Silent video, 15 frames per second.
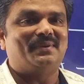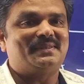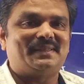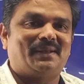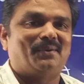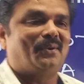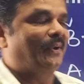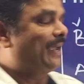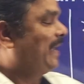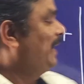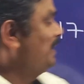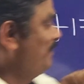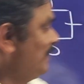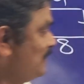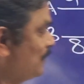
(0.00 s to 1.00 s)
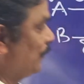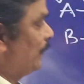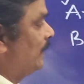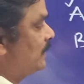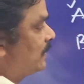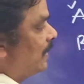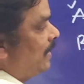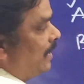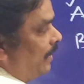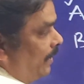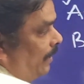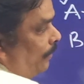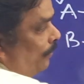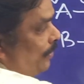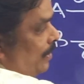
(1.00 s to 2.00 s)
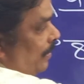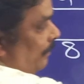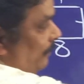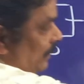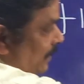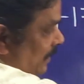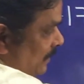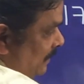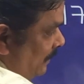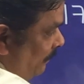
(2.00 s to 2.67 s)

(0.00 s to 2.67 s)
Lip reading: was there. Okay, anyway, students, now with this